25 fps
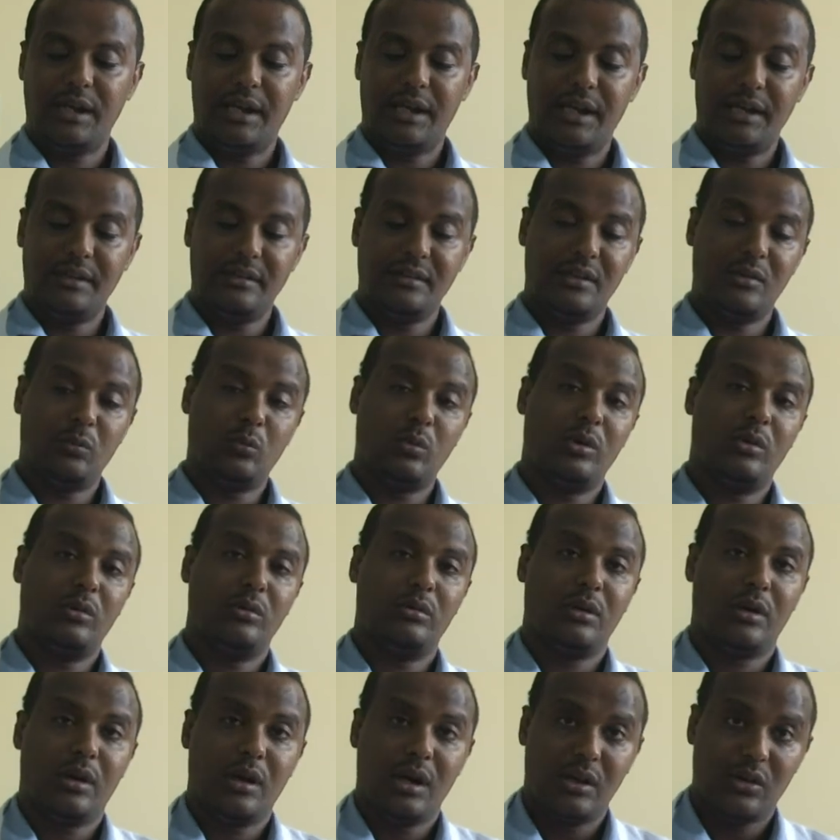and then
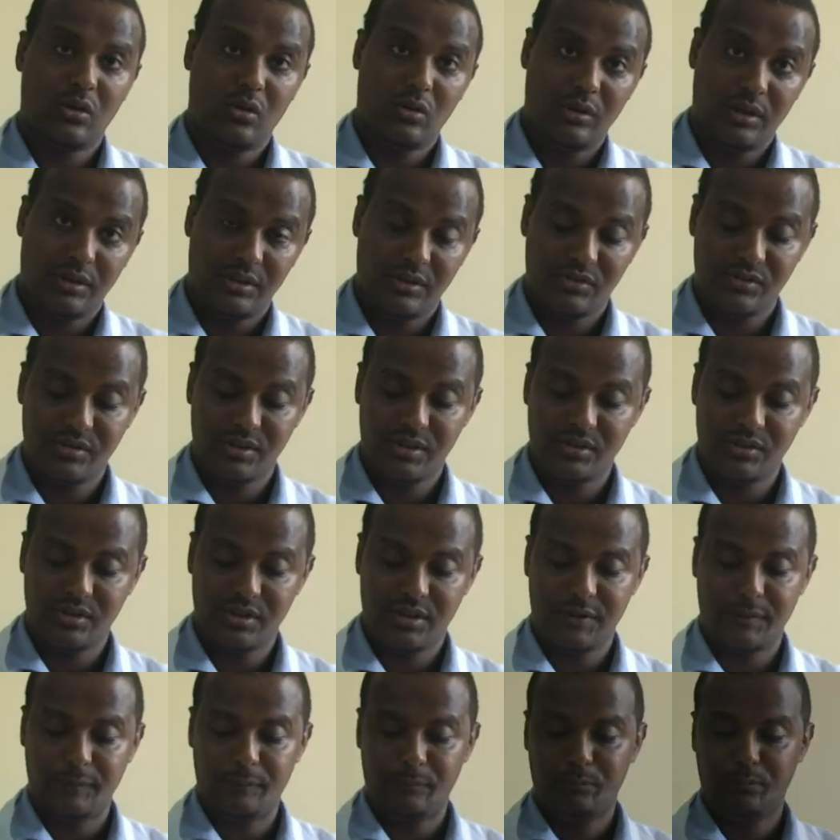can conduct the
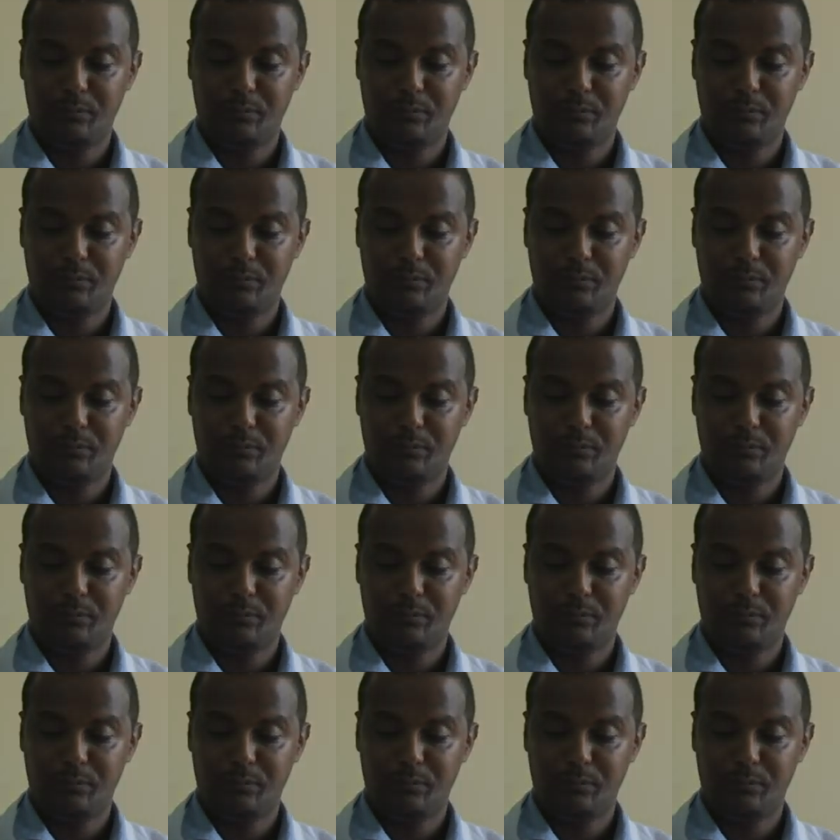surgery